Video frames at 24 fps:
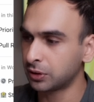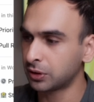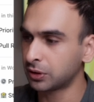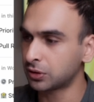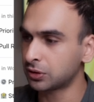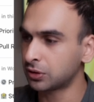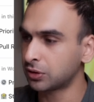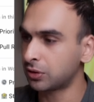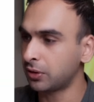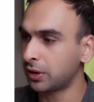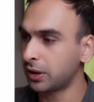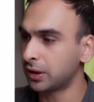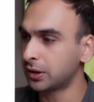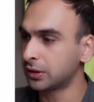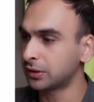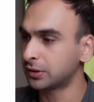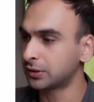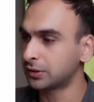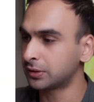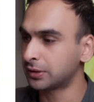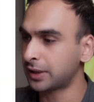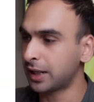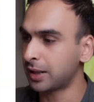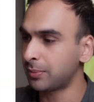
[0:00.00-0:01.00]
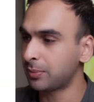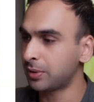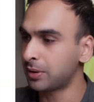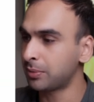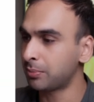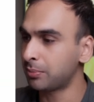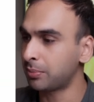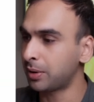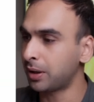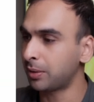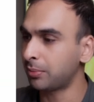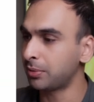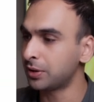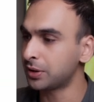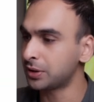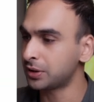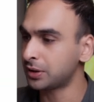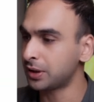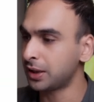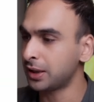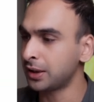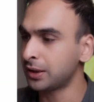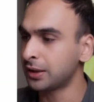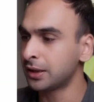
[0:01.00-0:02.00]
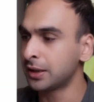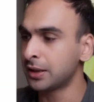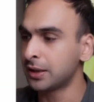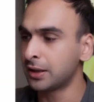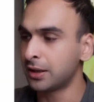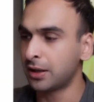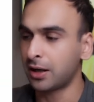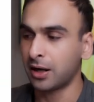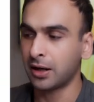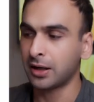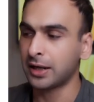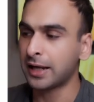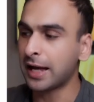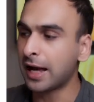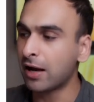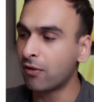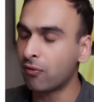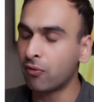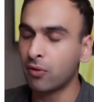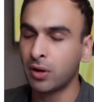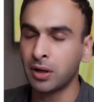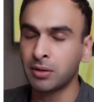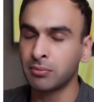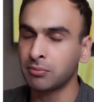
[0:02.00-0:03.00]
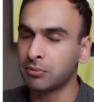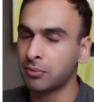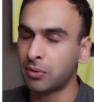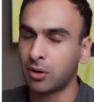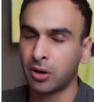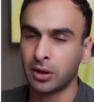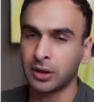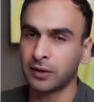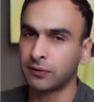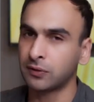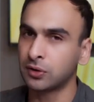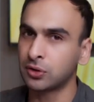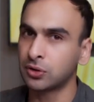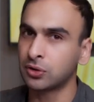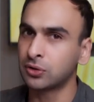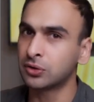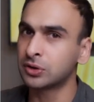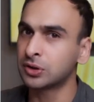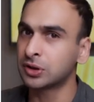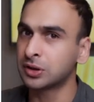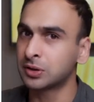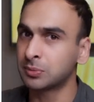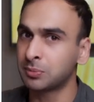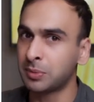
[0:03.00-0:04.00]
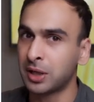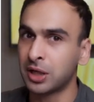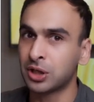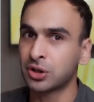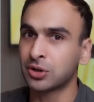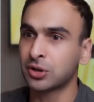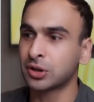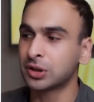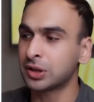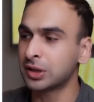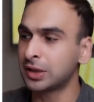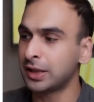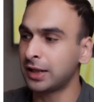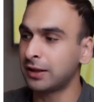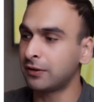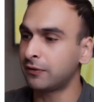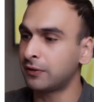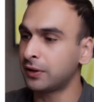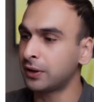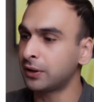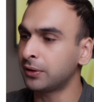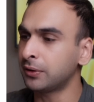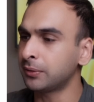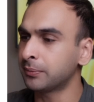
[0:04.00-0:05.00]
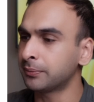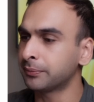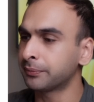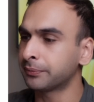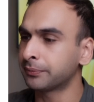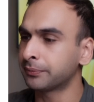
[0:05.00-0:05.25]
Just go ahead and type in publish date. I already have one. All you have to do is just make sure it's a date field.